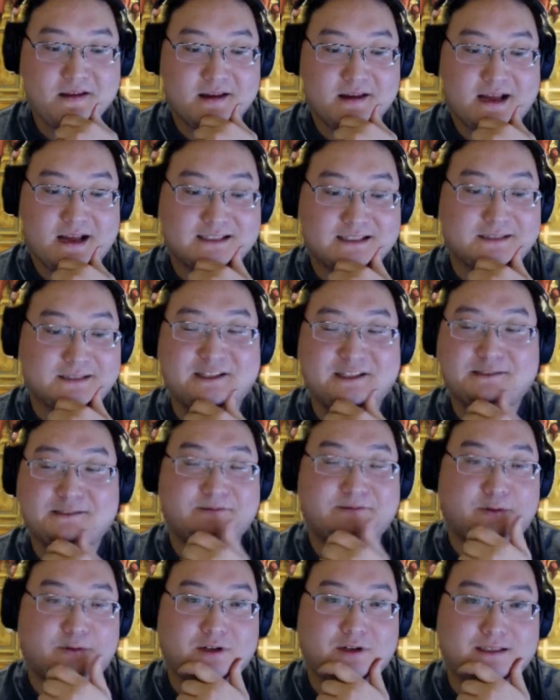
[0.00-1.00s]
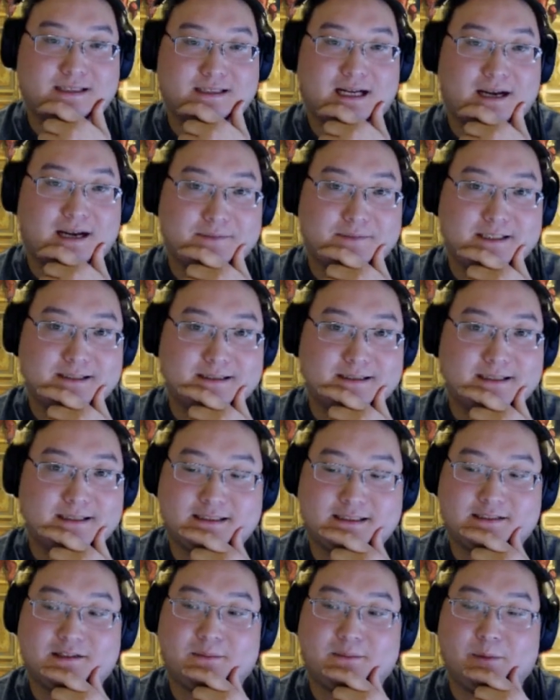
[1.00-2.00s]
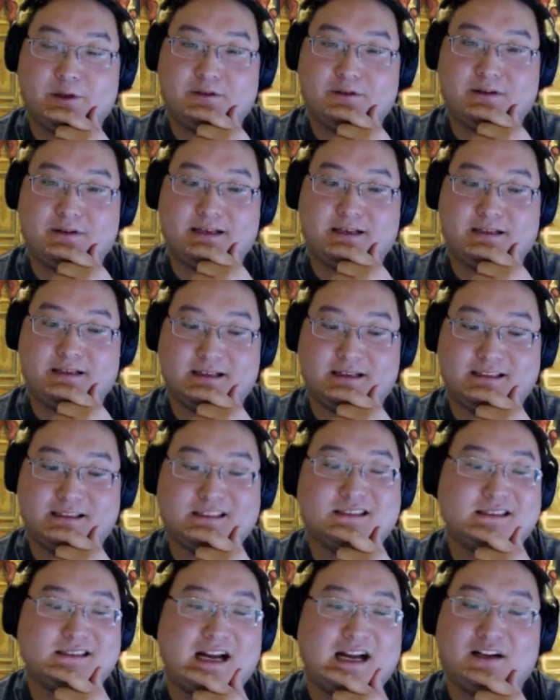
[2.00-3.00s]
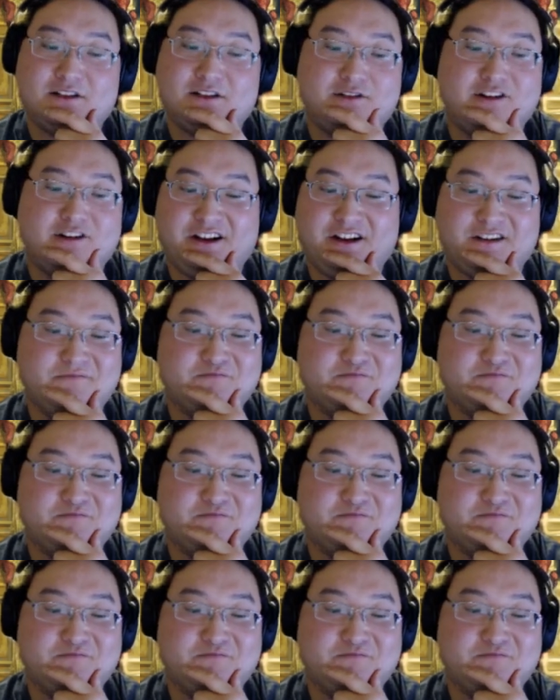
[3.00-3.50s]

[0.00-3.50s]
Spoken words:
as I mentioned before, adoptees as a community, it's not great.